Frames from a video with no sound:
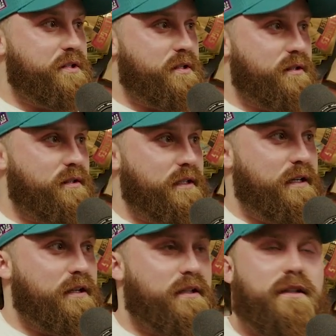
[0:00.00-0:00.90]
It free
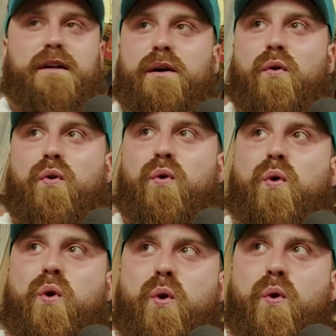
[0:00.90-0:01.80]
falls and then the
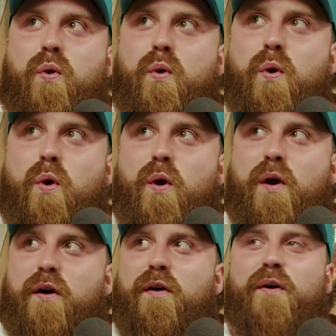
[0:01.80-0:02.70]
rocket kicks on.
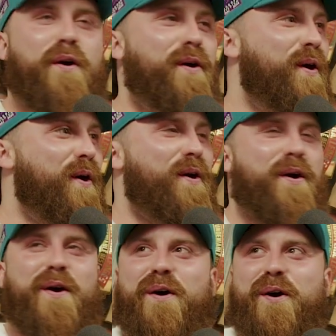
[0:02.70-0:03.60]
So these
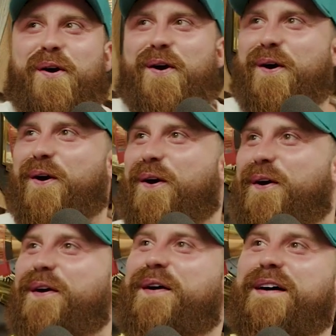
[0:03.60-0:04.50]
guys,
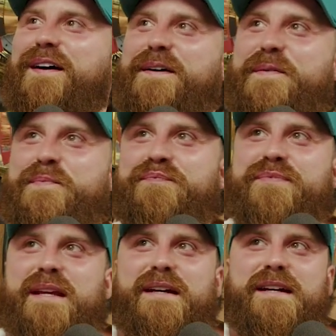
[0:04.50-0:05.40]
they're just... This is like